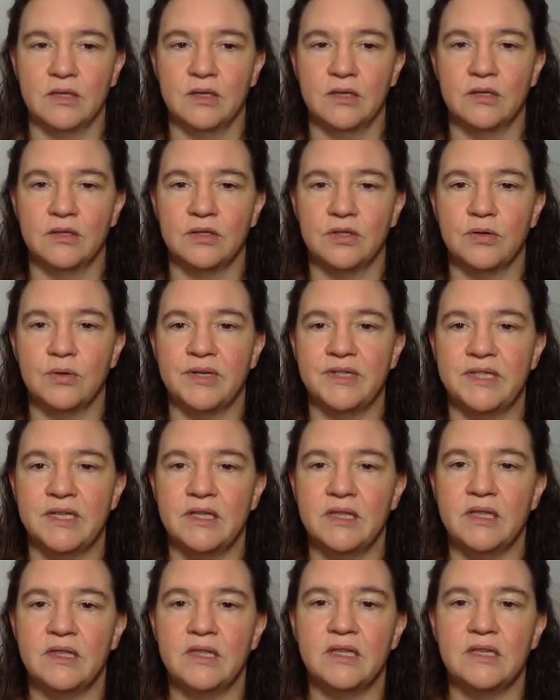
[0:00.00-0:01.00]
So I
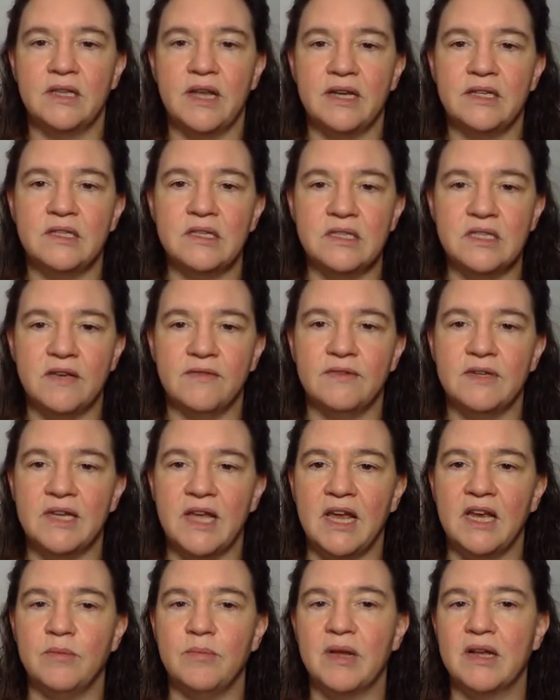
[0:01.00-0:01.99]
said the nineteen
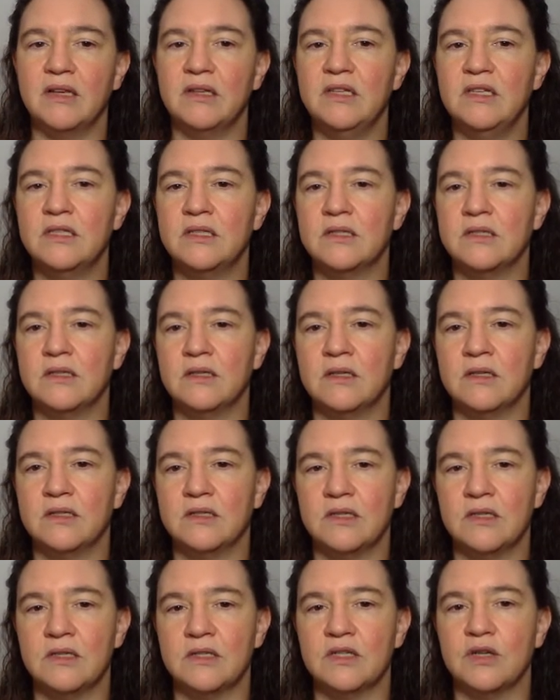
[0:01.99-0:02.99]
seventy-eight McEliece uh,
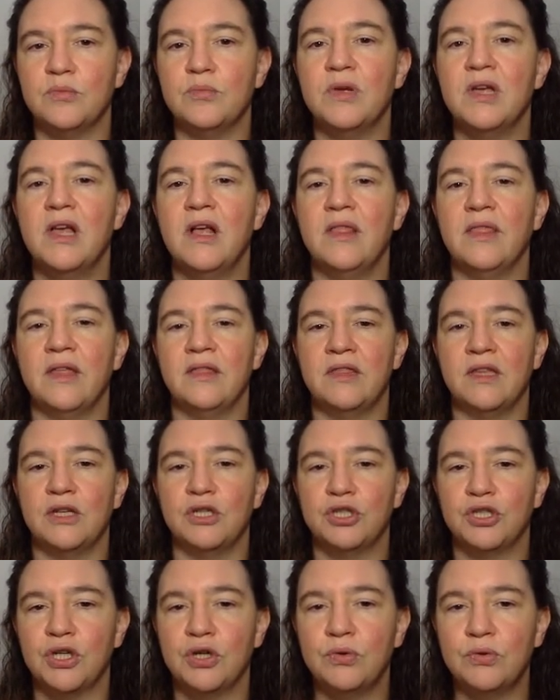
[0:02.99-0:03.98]
system that they
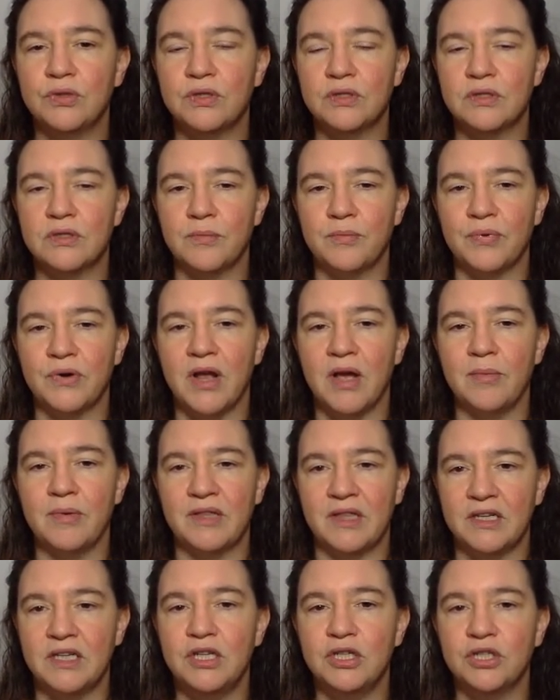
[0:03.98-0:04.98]
shows the param
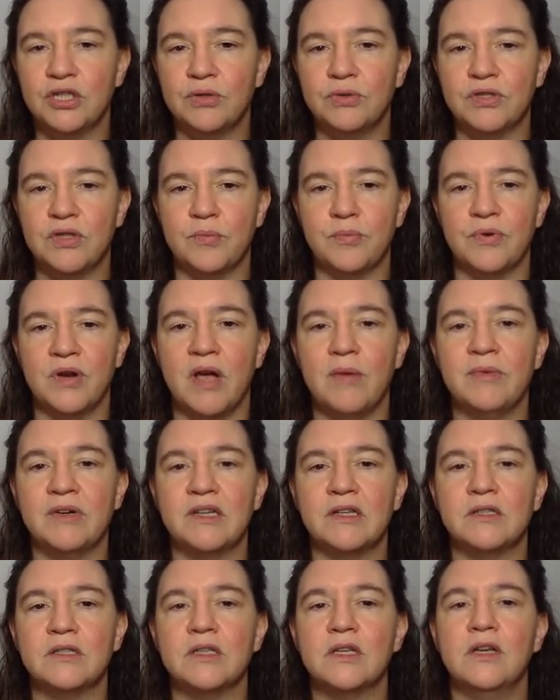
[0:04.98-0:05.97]
that he shows the
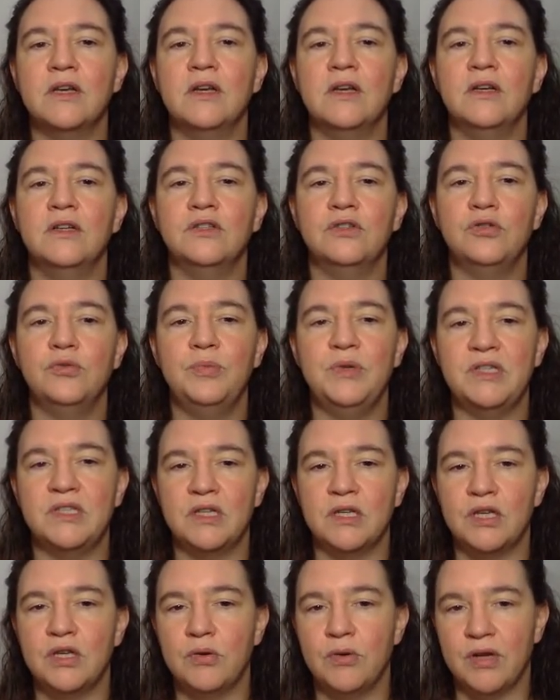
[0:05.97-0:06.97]
parameters to be
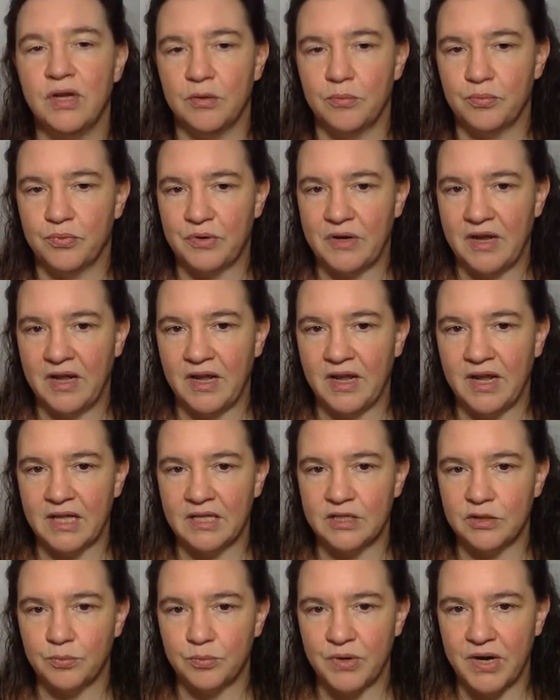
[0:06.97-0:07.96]
secure against,
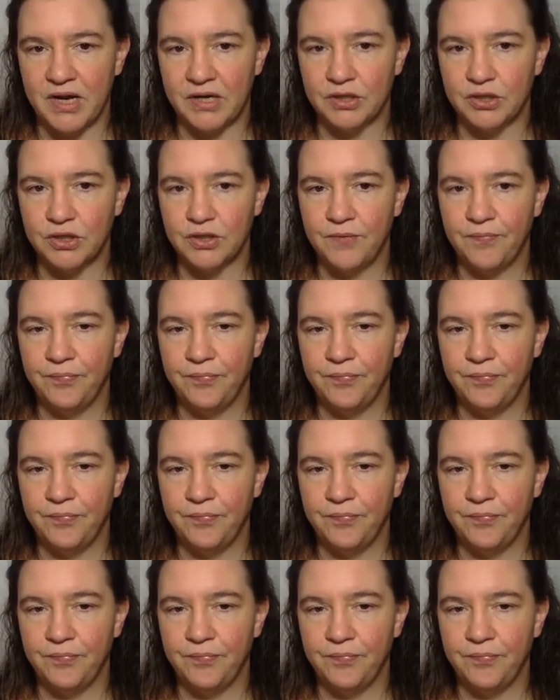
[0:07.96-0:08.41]
against Prange.